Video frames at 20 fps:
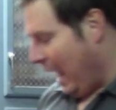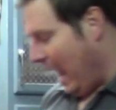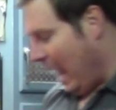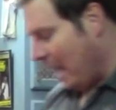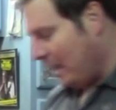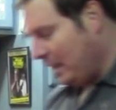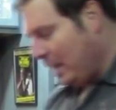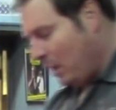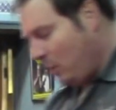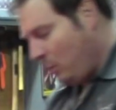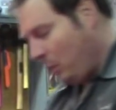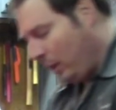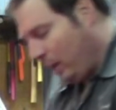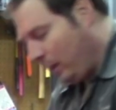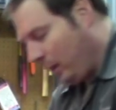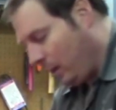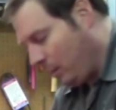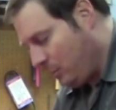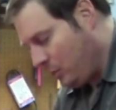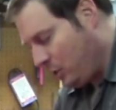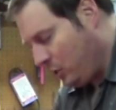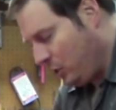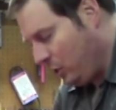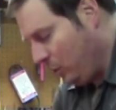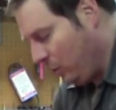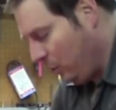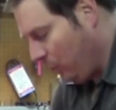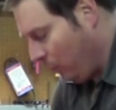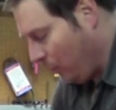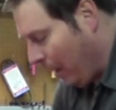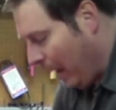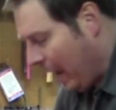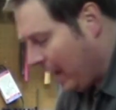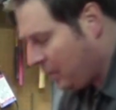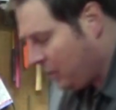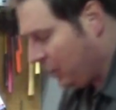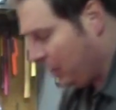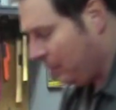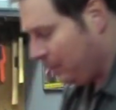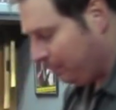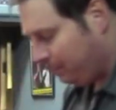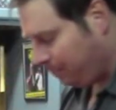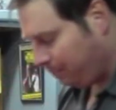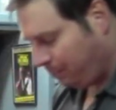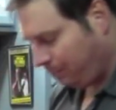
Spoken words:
And then when it comes to the ratchet,